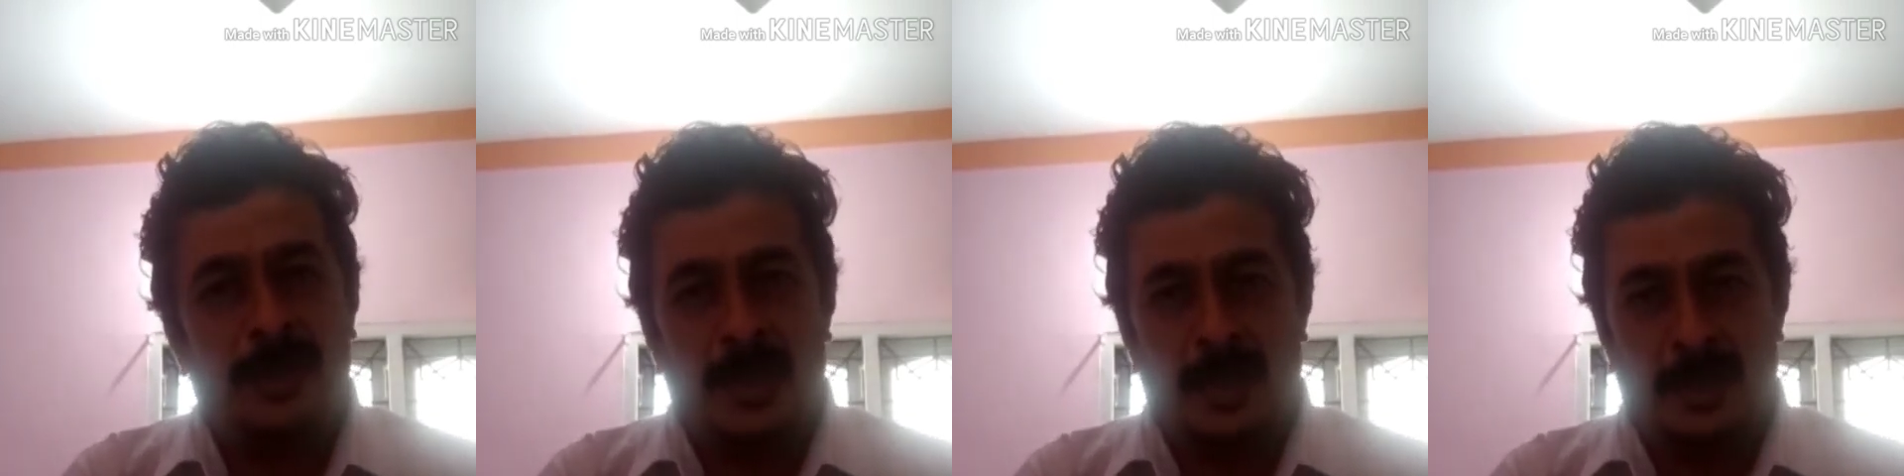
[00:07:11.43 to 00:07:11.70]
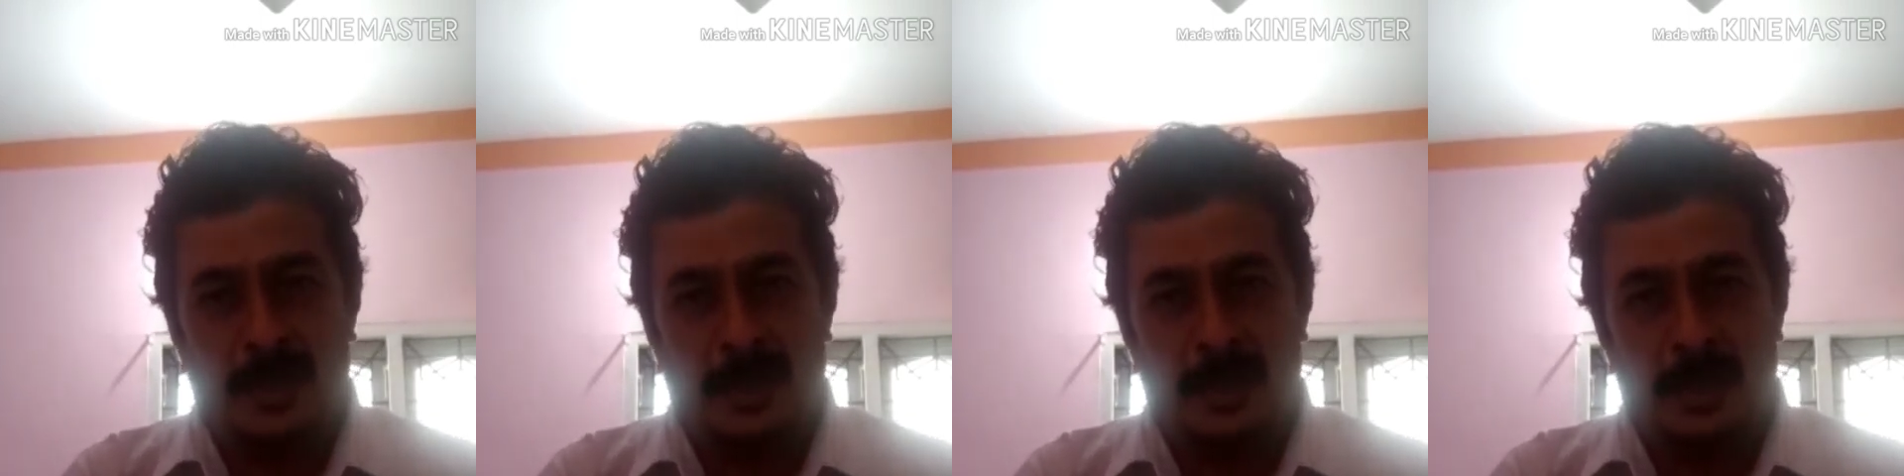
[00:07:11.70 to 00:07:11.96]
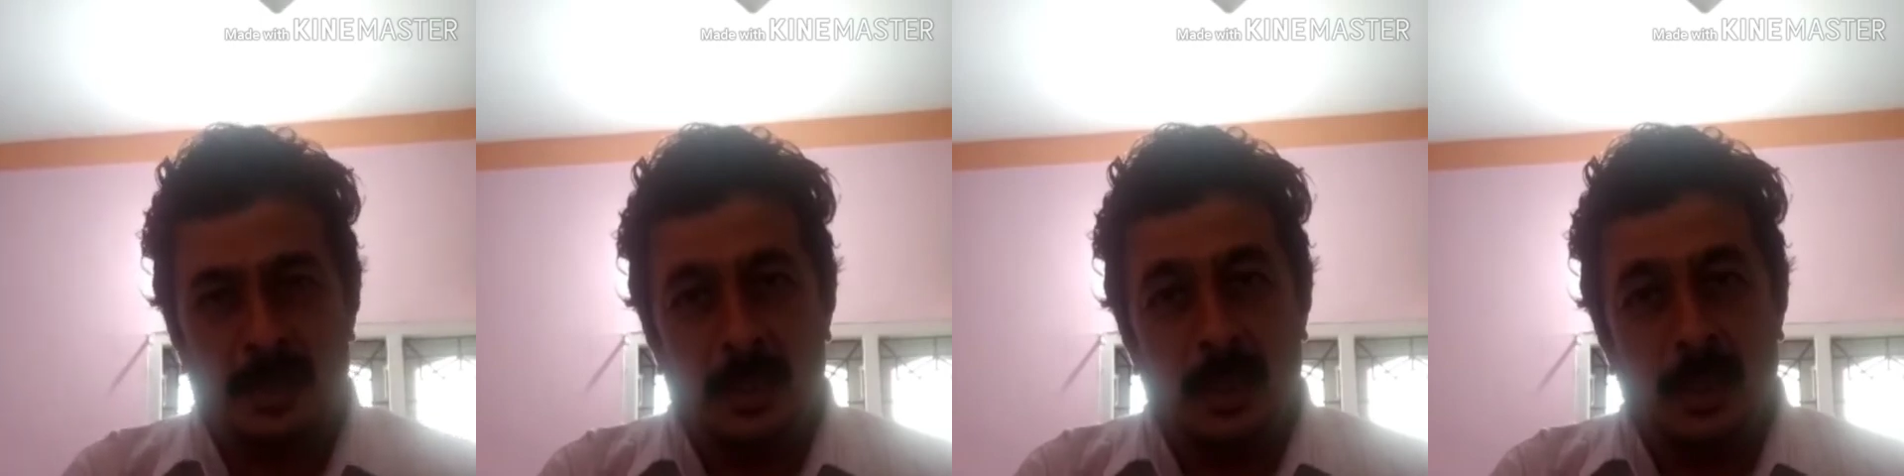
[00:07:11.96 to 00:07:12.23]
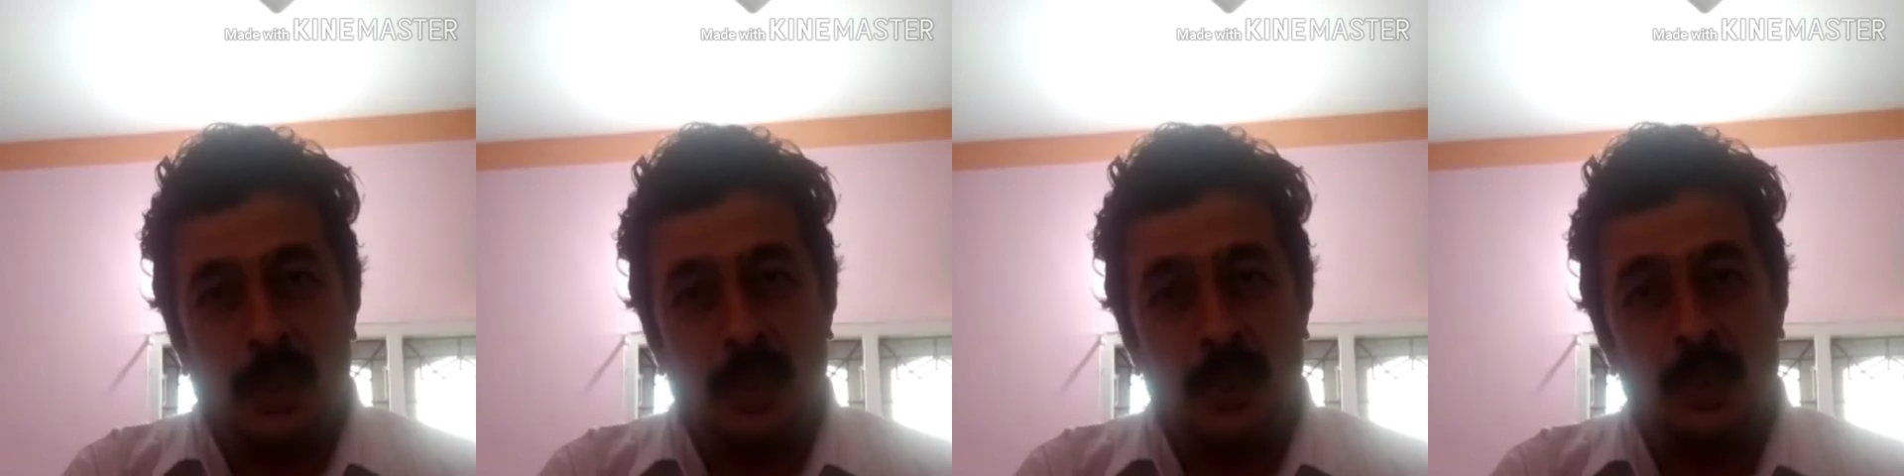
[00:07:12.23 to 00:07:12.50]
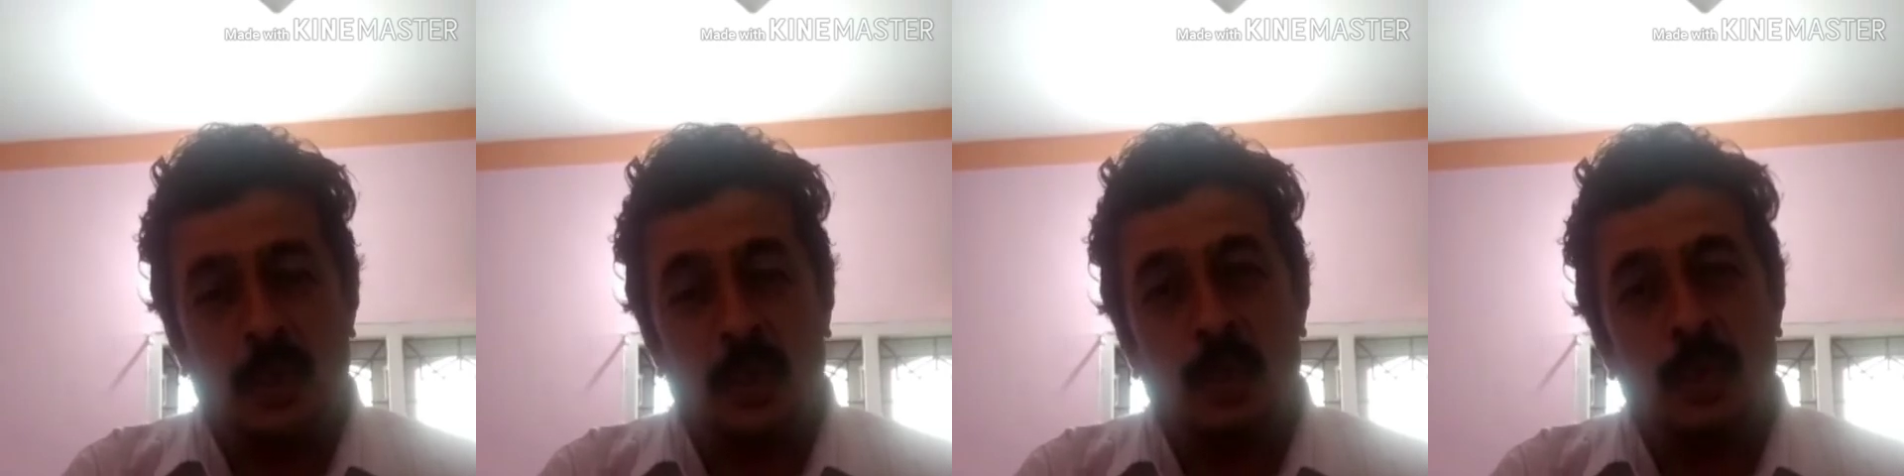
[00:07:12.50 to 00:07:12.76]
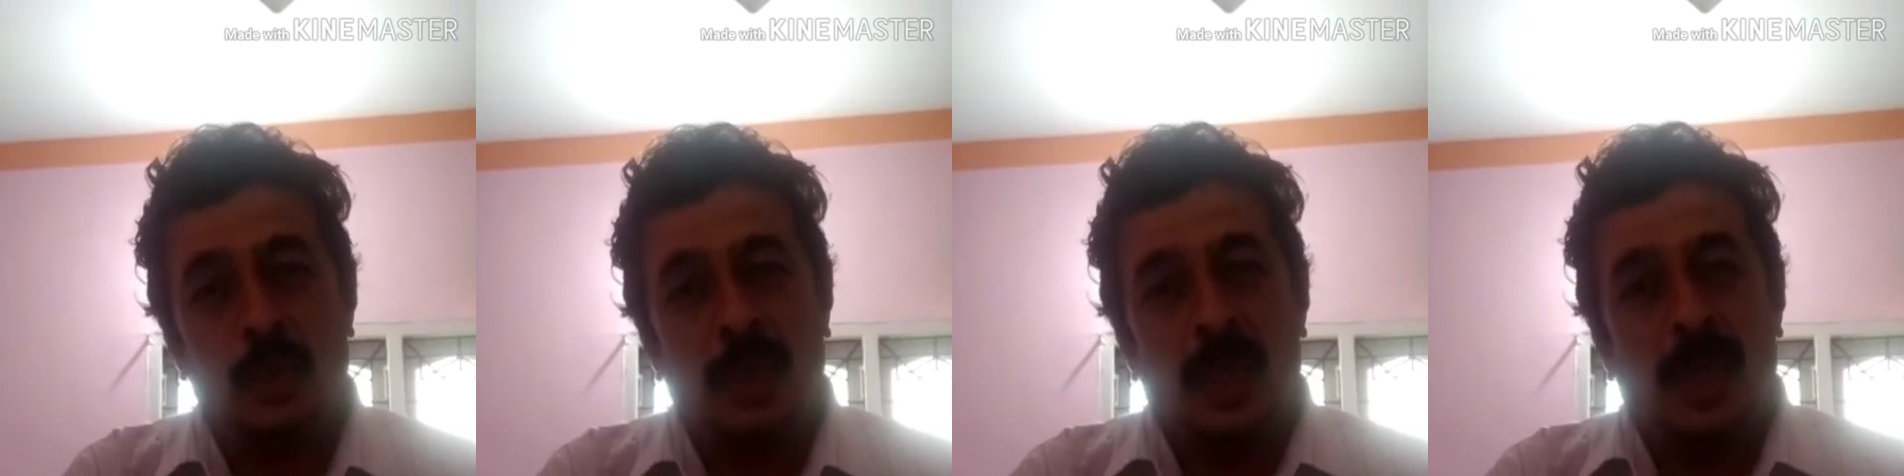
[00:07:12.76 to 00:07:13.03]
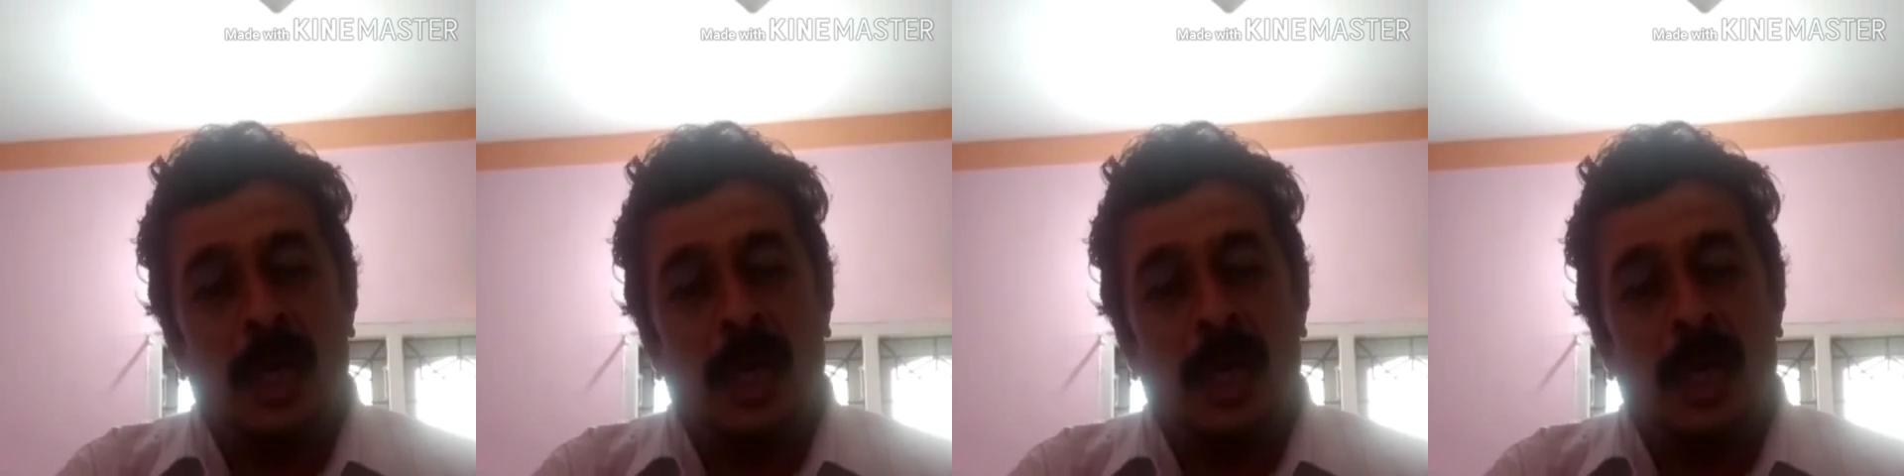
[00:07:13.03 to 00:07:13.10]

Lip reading: is you